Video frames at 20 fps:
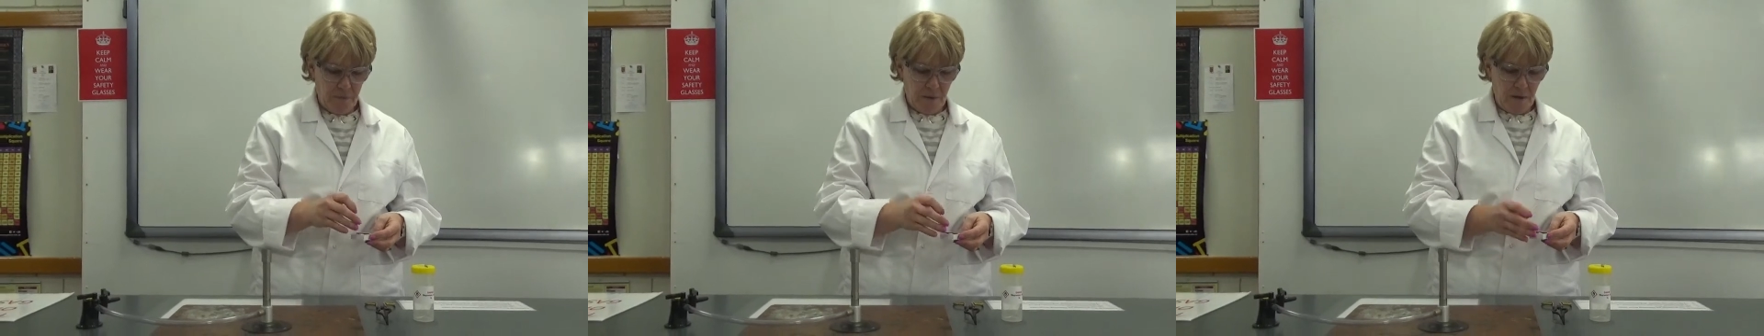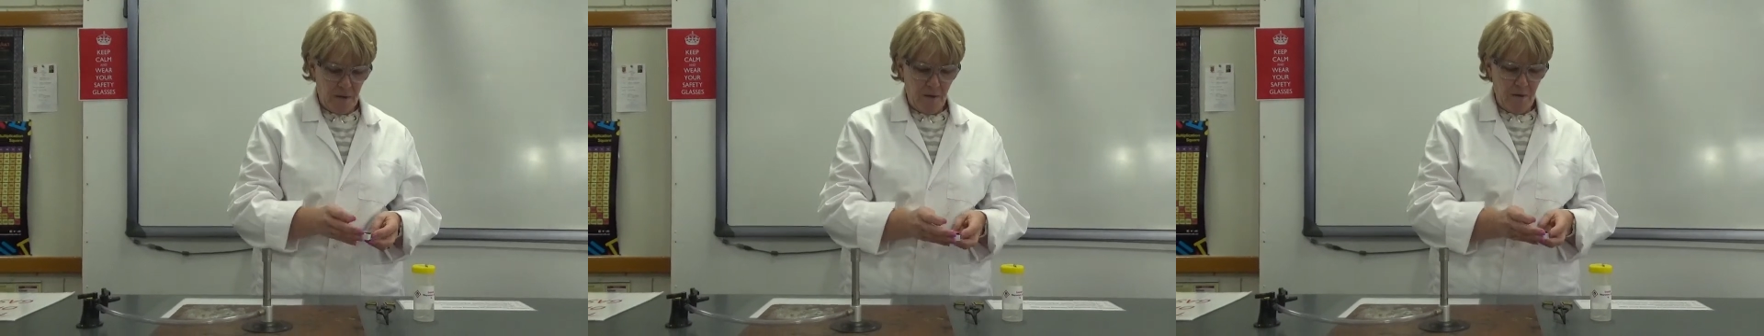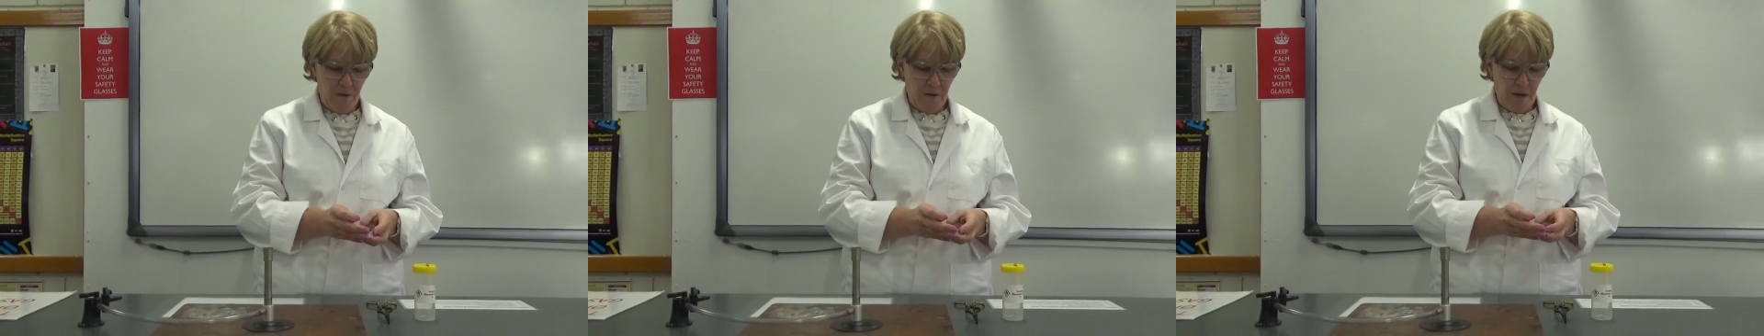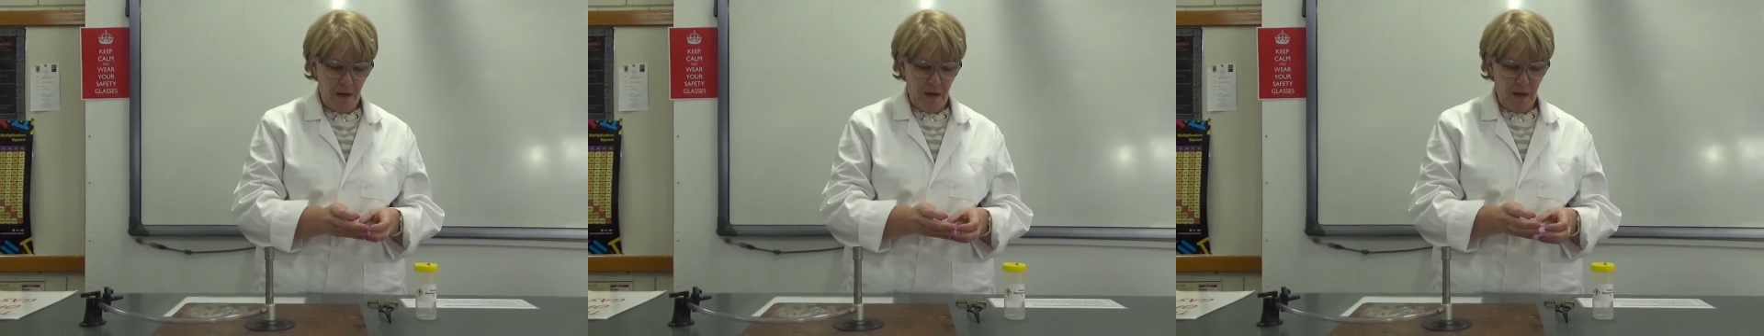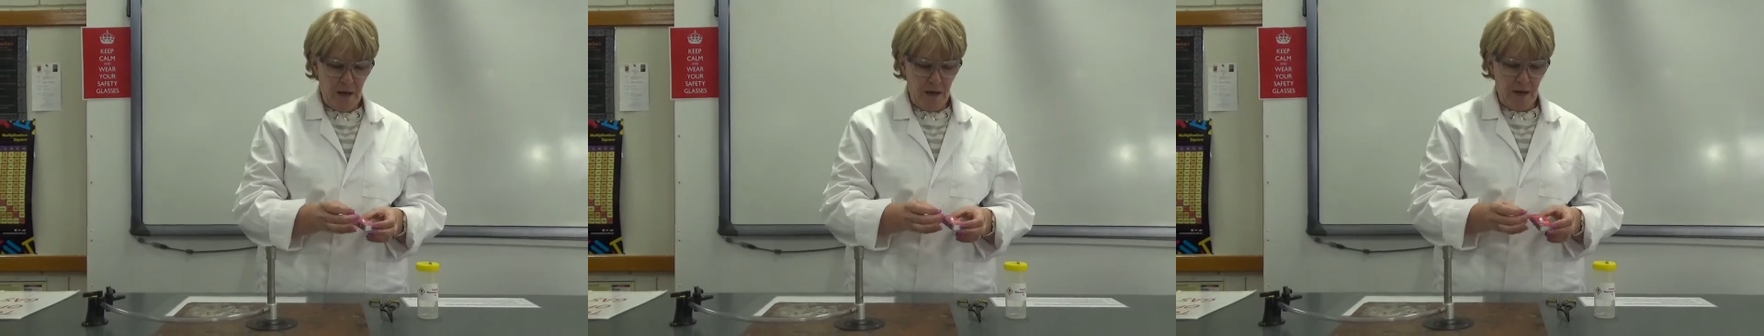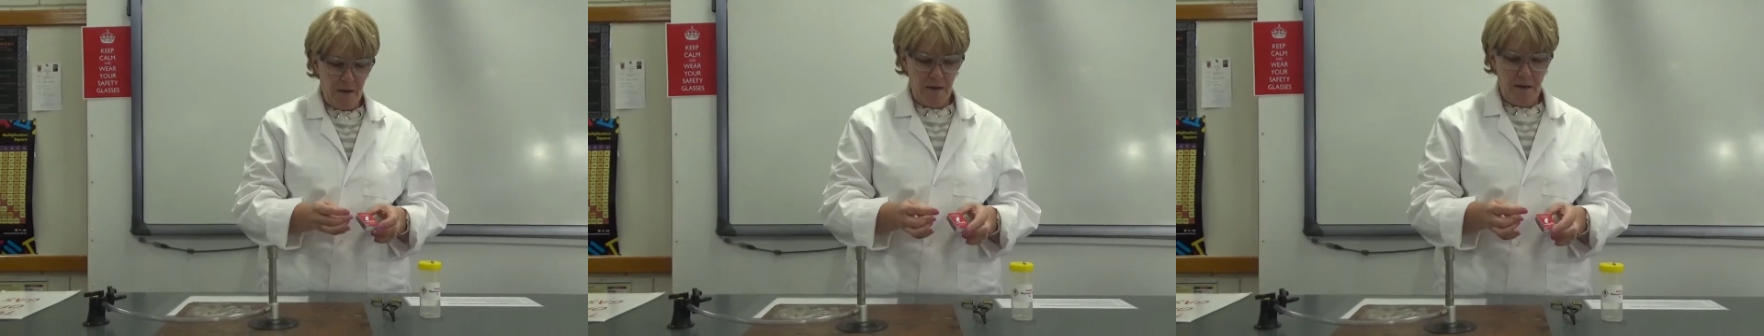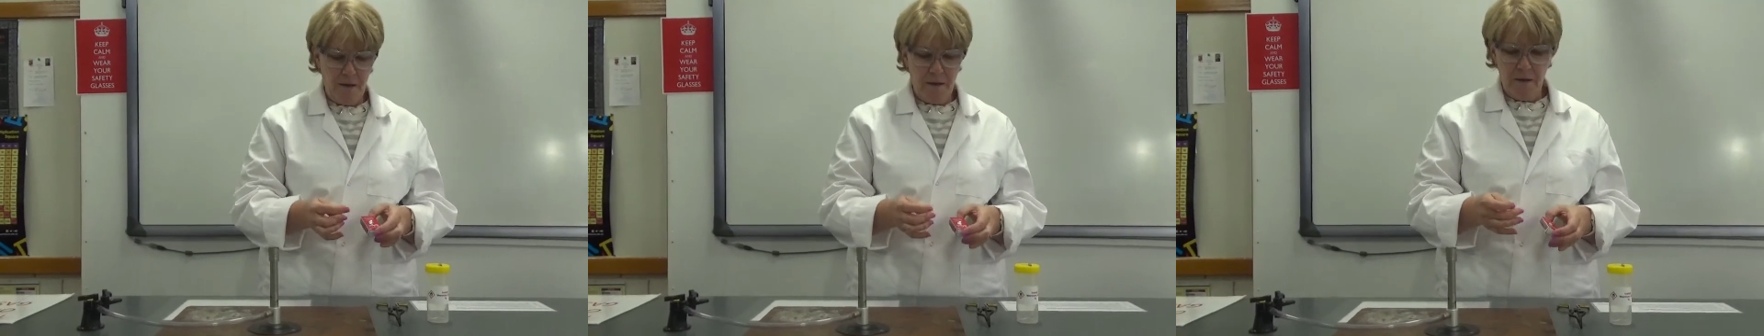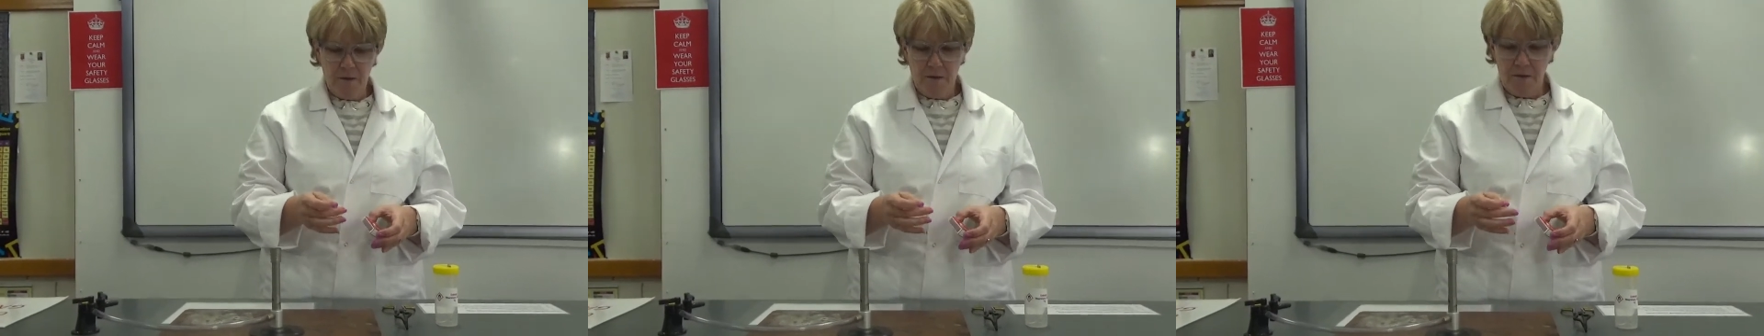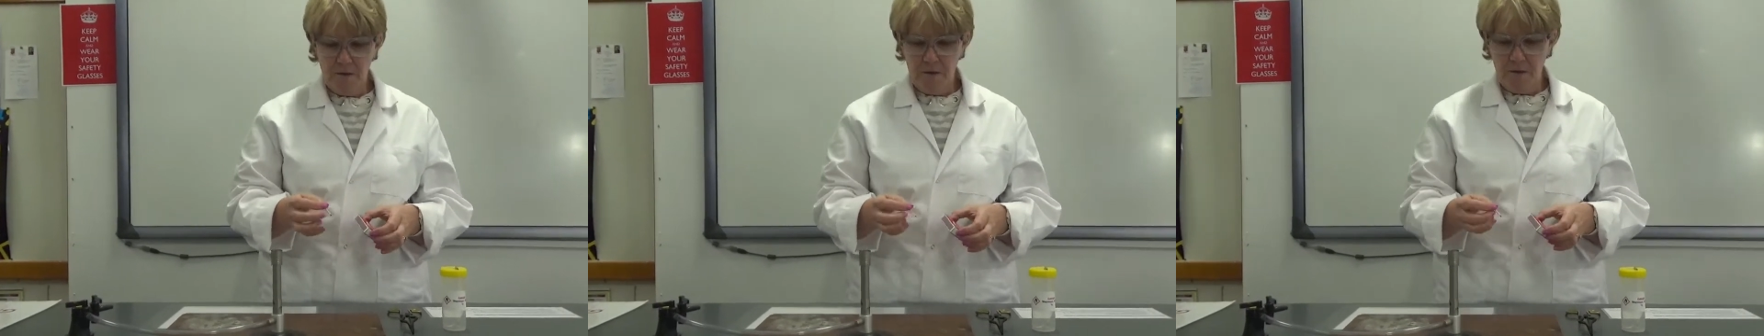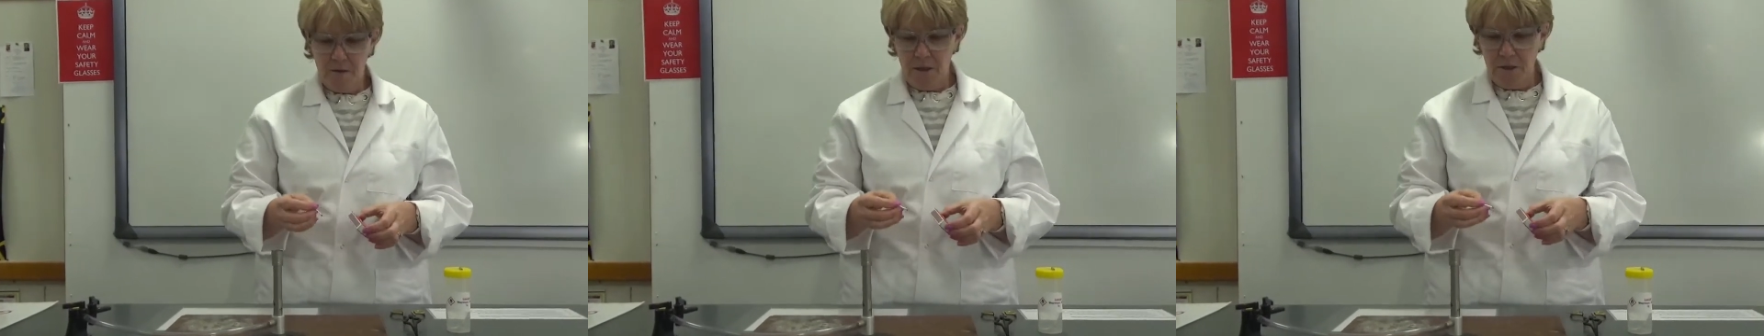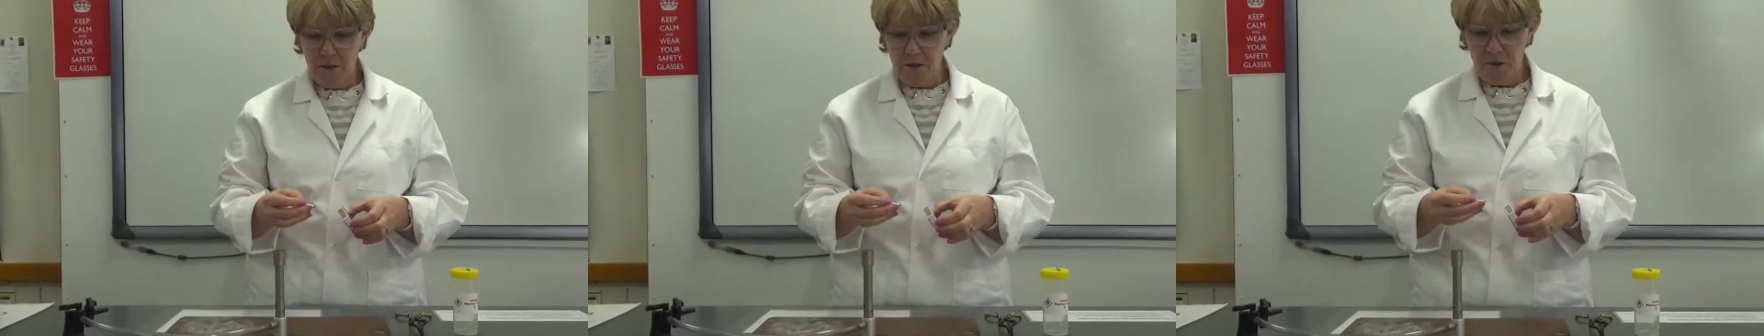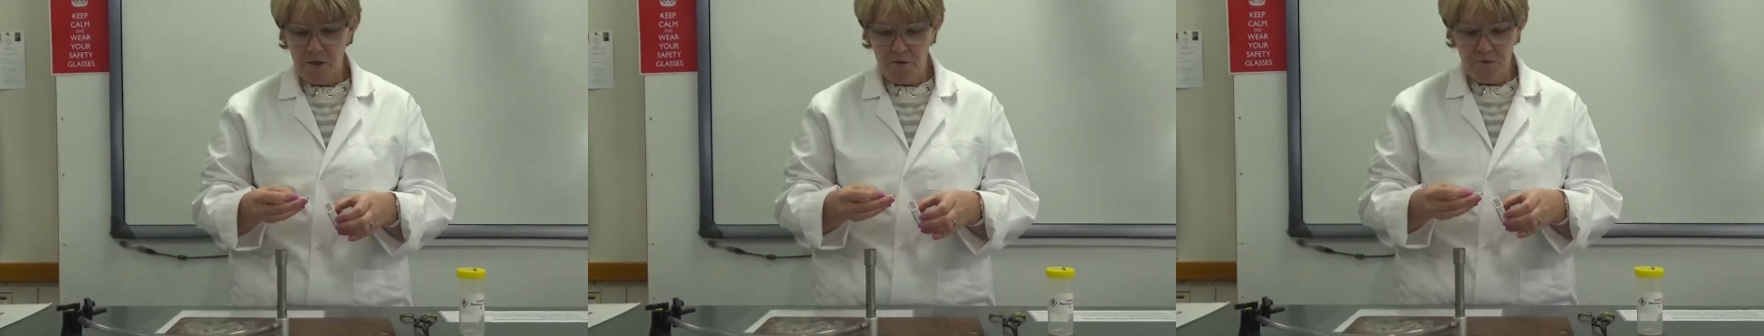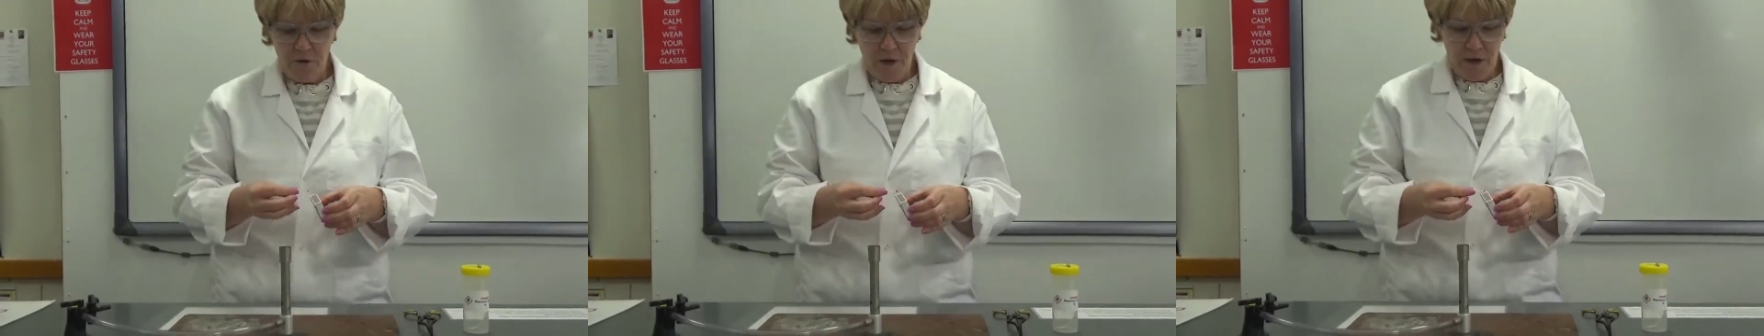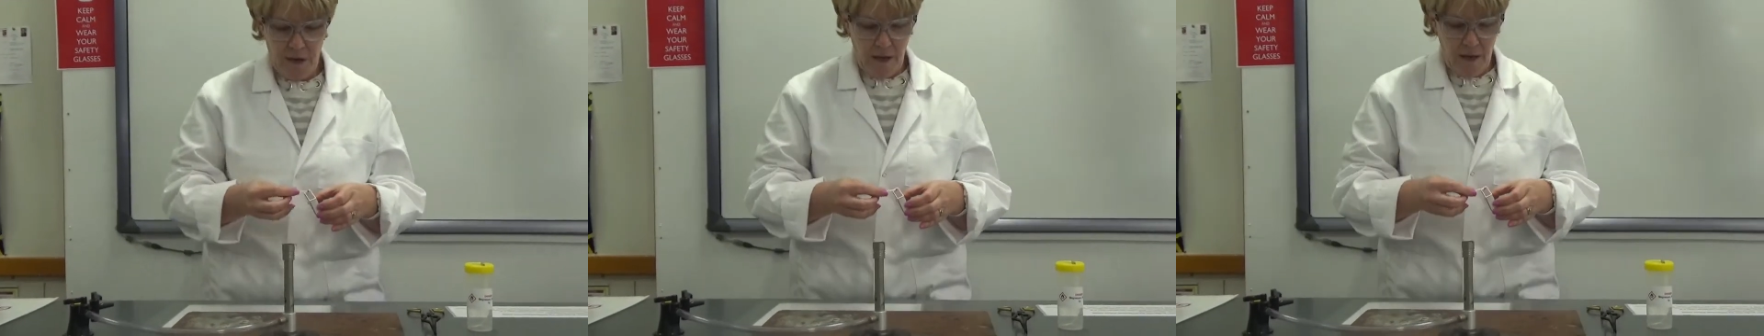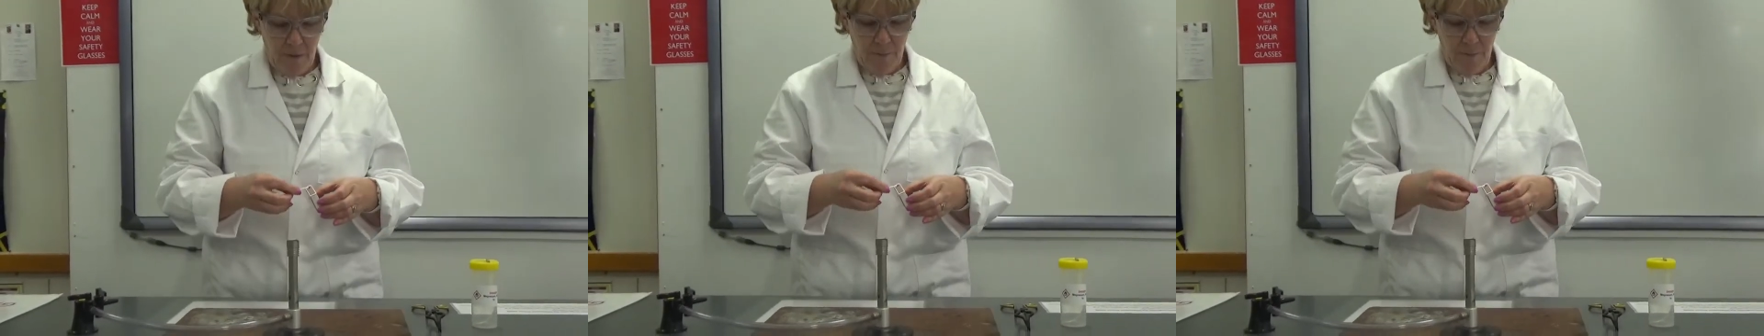Okay, so let's strike our